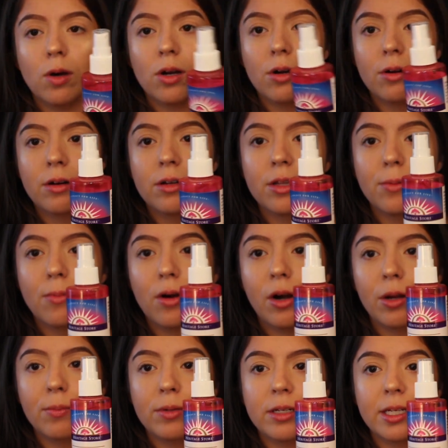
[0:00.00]
water, the
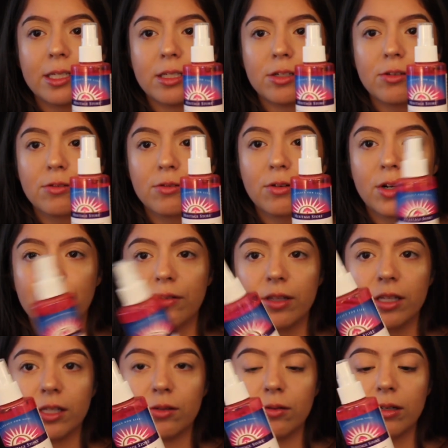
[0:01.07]
Mario Badescu, over
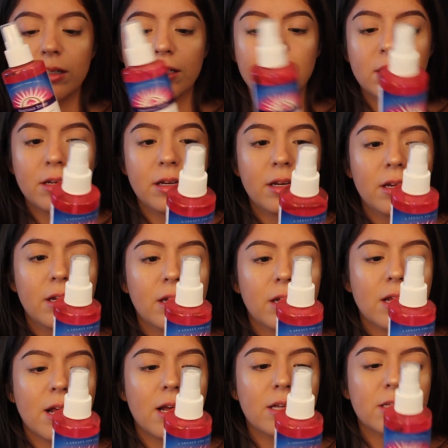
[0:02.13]
this one.
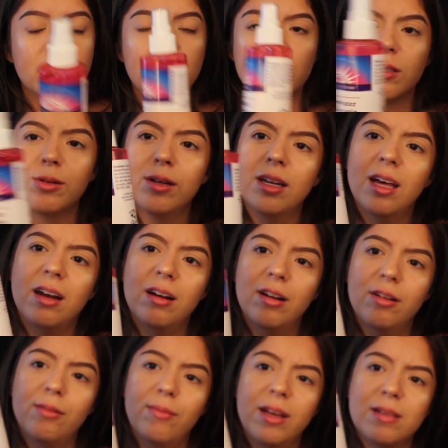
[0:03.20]
Because this one, I don't
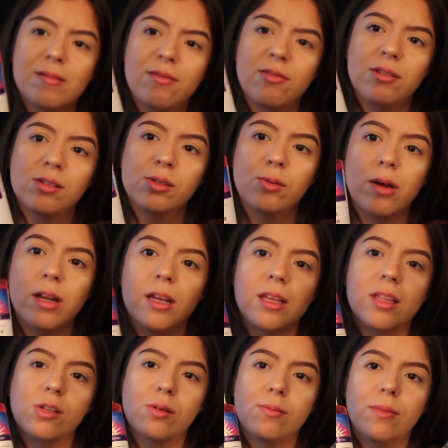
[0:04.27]
know, makes me feel sweaty.
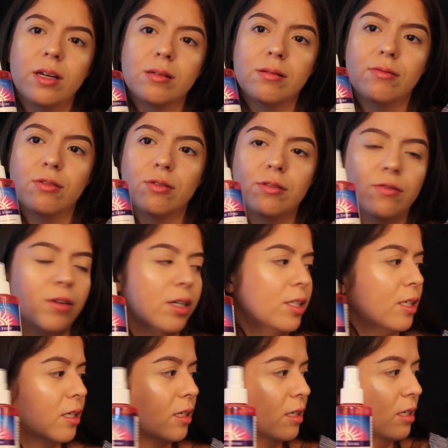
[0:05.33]
This one makes me feel refreshing.